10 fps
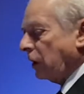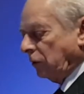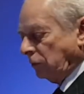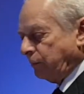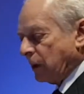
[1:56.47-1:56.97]
a
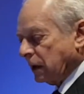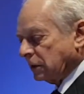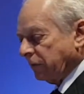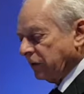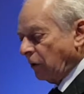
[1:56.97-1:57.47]
good
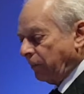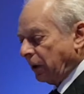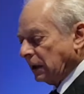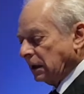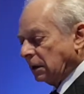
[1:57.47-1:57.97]
part of the
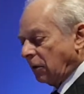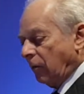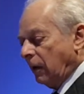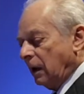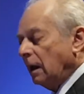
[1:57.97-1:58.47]
operating
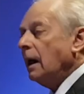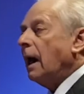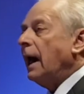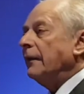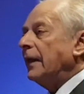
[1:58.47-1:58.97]
room.
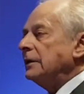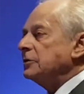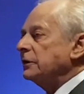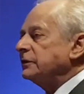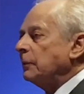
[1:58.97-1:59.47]
And
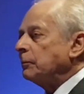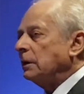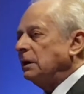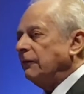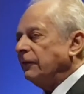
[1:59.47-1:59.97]
atrial
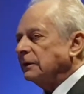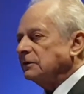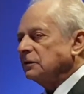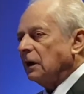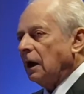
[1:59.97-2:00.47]
septal
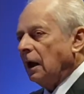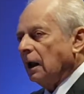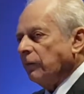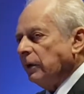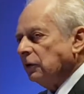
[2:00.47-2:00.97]
defects,
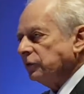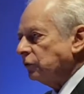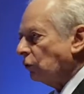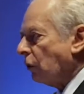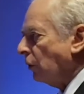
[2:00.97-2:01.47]
we used
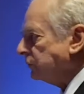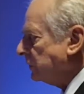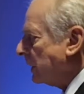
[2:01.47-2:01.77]
to close in